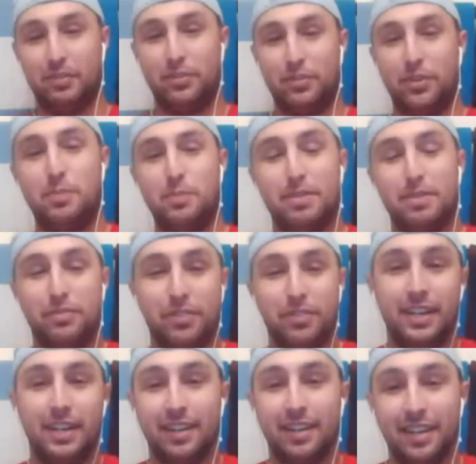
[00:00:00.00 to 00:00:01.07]
for you, my
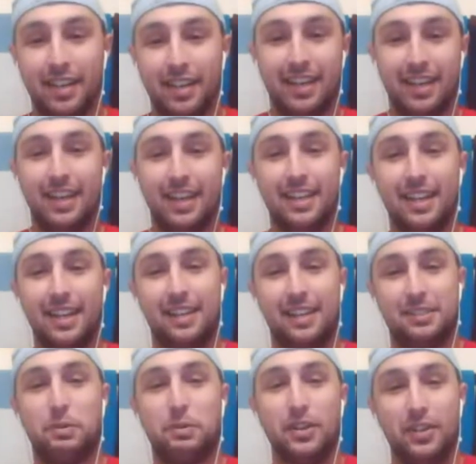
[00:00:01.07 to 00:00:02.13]
friend. Any
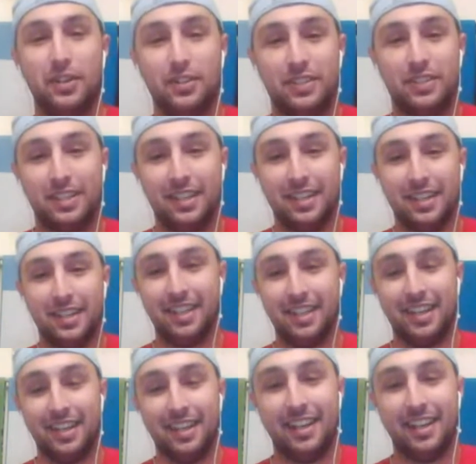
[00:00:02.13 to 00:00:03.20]
last words?
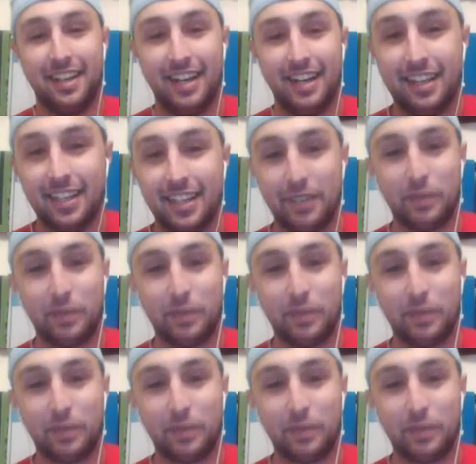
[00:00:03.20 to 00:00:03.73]
Anything